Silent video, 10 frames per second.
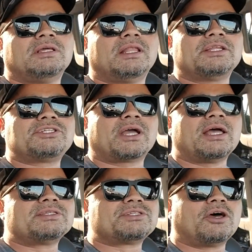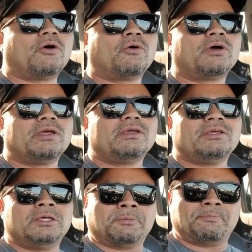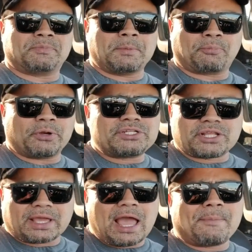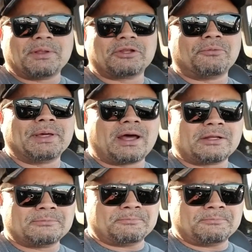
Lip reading: let you guys know, bridge the gap a little bit on